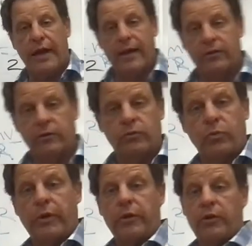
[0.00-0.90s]
axis,
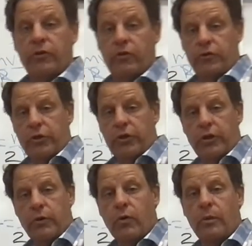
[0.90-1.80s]
whether it's a
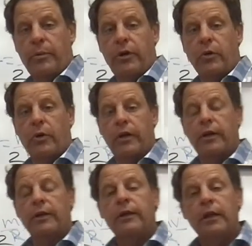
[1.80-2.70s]
circular orbit or an
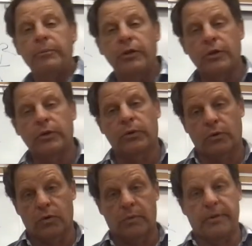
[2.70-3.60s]
elliptical
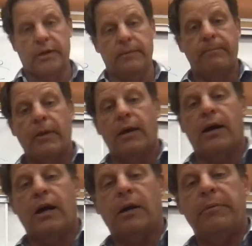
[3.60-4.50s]
orbit,
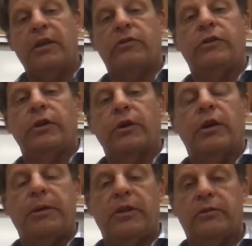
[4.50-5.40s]
it's still going
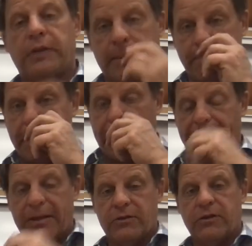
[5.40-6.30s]
to be the same.
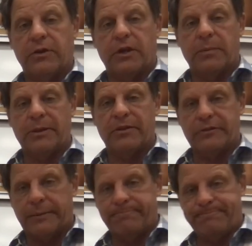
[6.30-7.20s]
It's still going to be the
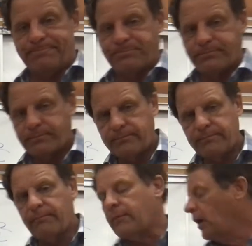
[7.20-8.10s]
same.
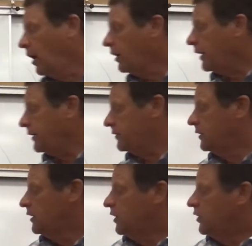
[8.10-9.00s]
All right,
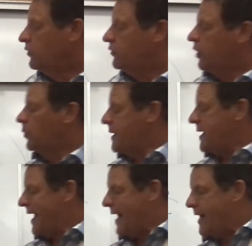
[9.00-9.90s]
so
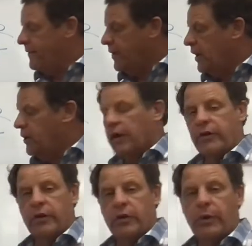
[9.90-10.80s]
we have
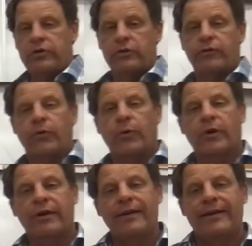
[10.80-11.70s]
another equation
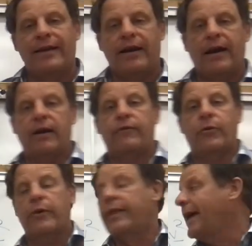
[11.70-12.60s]
for
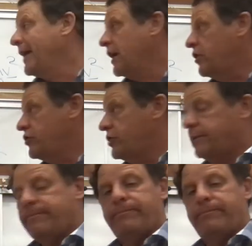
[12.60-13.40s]
that energy.